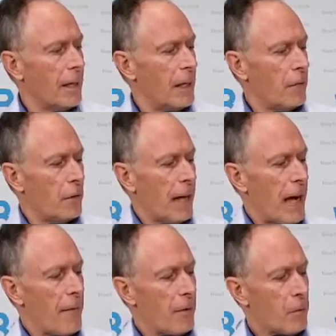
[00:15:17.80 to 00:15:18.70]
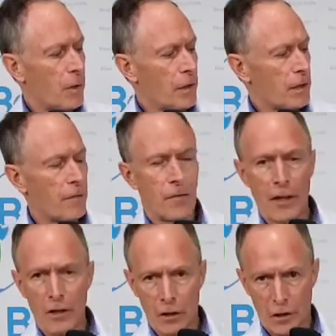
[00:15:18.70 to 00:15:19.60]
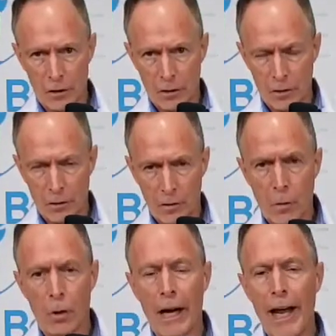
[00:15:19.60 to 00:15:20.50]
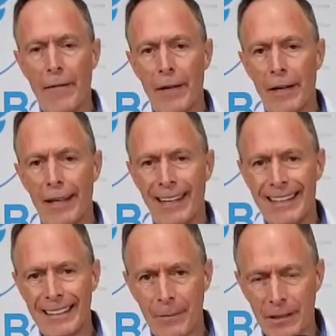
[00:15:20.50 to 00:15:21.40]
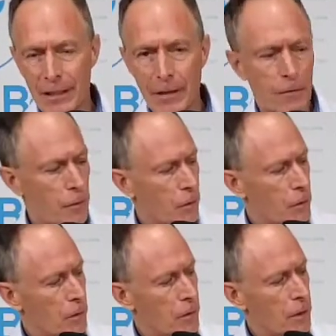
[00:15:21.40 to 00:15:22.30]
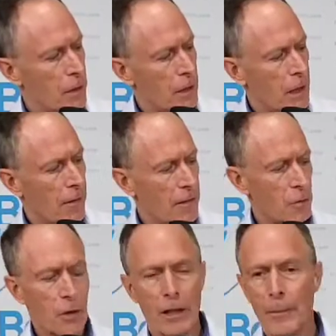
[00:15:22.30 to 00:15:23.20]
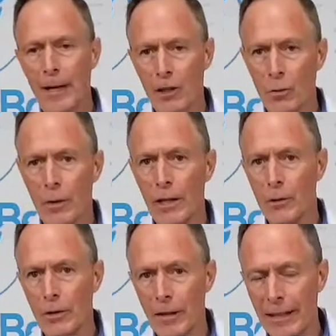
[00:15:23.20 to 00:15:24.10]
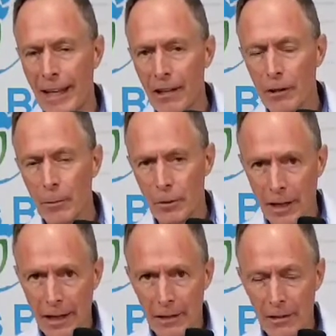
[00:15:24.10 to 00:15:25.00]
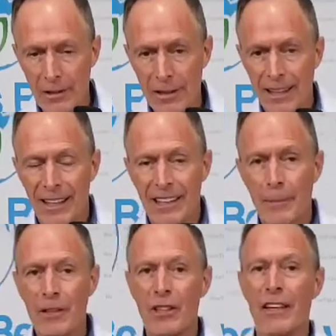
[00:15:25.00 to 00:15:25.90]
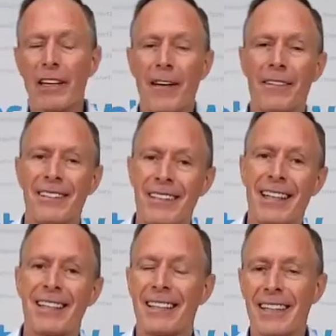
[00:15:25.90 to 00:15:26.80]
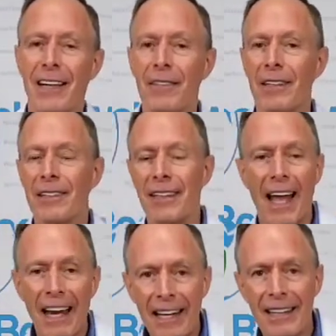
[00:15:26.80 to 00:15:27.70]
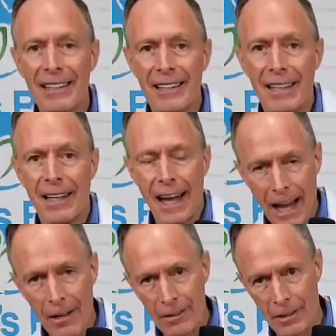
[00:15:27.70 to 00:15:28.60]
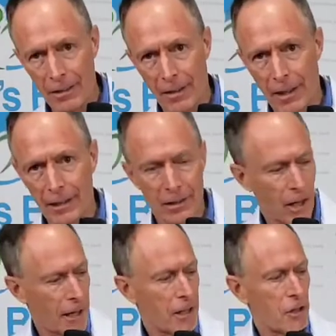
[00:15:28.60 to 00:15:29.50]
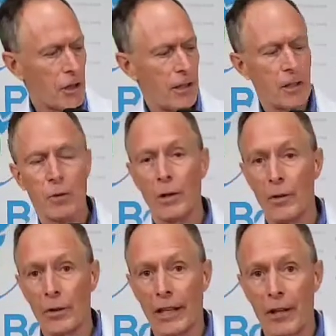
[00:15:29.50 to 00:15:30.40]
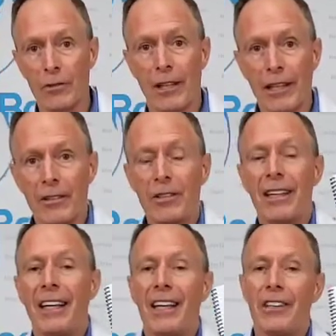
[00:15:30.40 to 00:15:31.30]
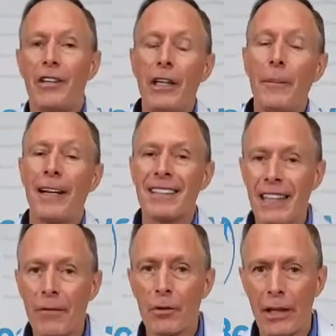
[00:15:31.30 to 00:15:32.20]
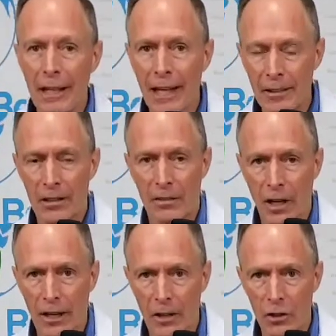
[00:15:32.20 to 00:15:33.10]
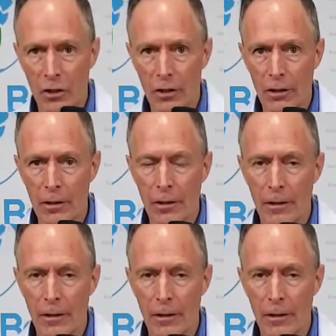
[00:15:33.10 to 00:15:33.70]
If you're having one of these fishes or having some seafood, if it's running about 20, 25 calories per ounce, that means you have to have 6, 7, 8 ounces of that. Cottage cheese is 23 calories an ounce. You need about 7 or 8 ounces of cottage cheese.